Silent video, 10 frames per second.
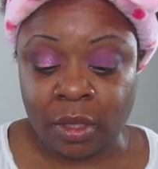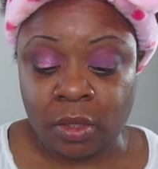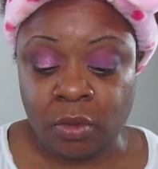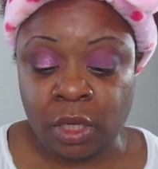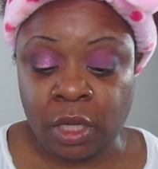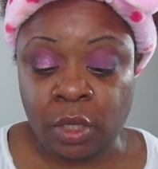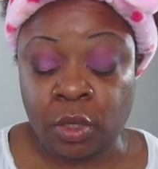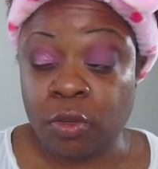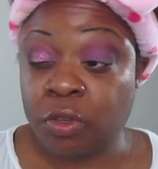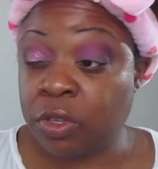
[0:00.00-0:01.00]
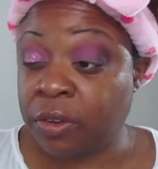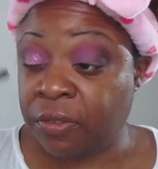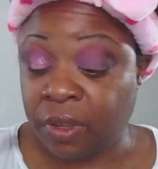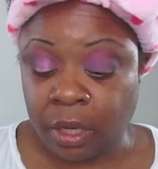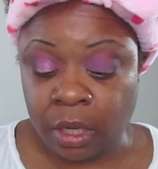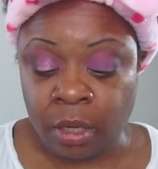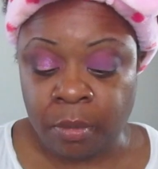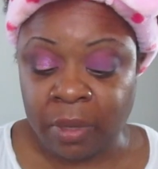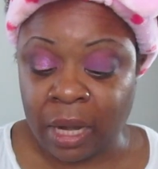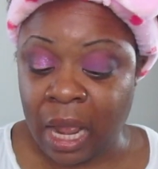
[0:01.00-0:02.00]
You can use your finger,
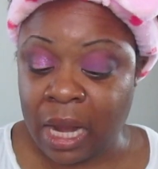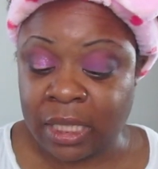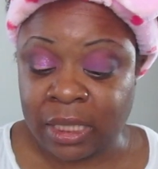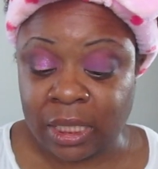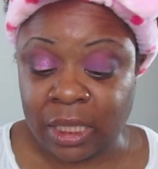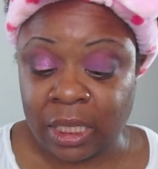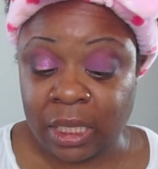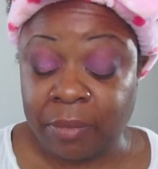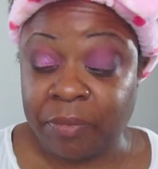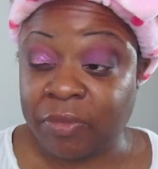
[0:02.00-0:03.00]
but honestly,